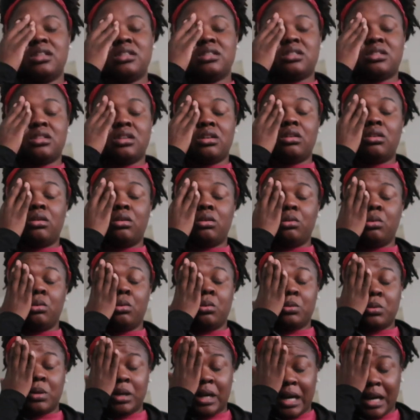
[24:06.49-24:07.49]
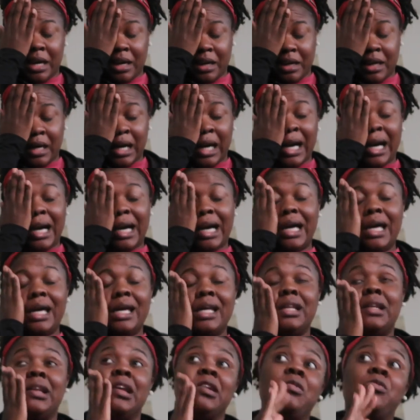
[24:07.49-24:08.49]
So
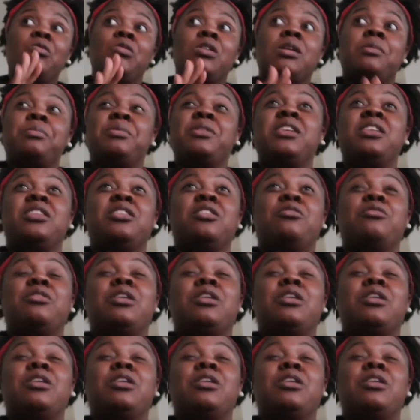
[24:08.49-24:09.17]
I didn't want to put it